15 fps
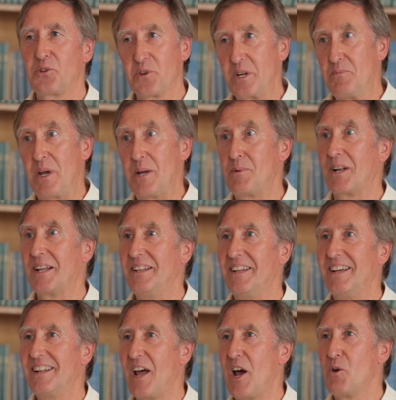Three people in
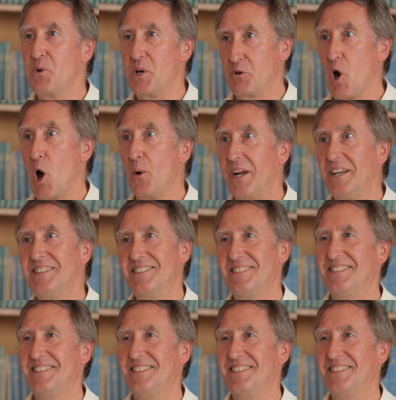there now. We're growing.